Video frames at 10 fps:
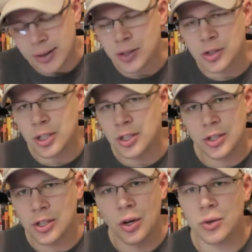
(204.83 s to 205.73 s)
She
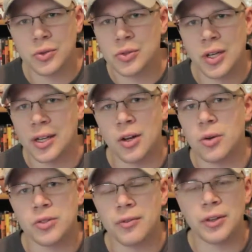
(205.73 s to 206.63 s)
just goes and
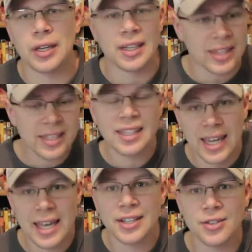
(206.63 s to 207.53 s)
knows everything. This
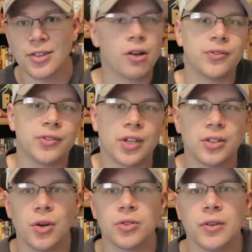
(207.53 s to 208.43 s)
kid just all of a
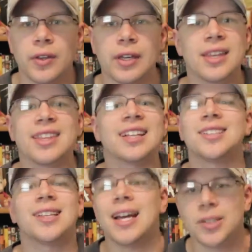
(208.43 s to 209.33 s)
sudden knows everything. That's
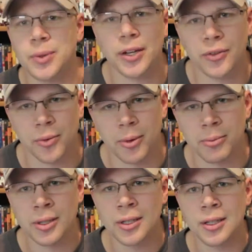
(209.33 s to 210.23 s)
the last we hear from
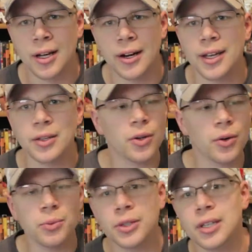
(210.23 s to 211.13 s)
him. All right? You
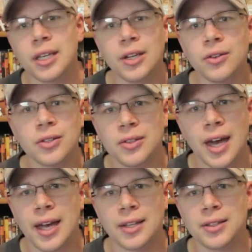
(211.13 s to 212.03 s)
don't really hear this
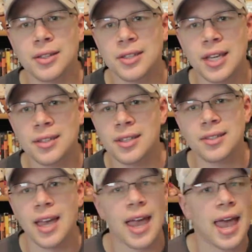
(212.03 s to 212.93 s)
kid
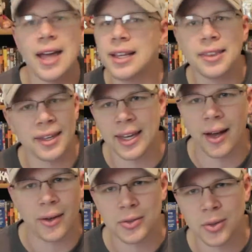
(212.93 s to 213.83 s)
say anything
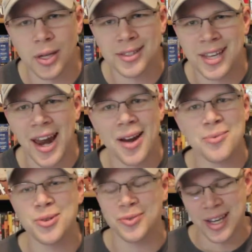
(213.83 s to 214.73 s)
else the entire
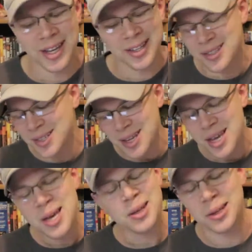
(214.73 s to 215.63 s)
movie. The
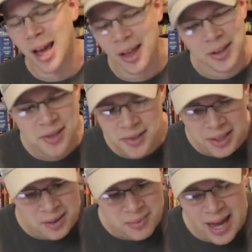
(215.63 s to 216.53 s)
knowledge
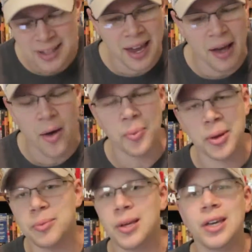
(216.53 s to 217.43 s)
doesn't come back to help
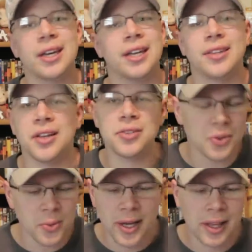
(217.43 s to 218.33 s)
him. It doesn't
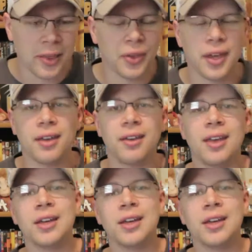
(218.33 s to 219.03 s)
do anything.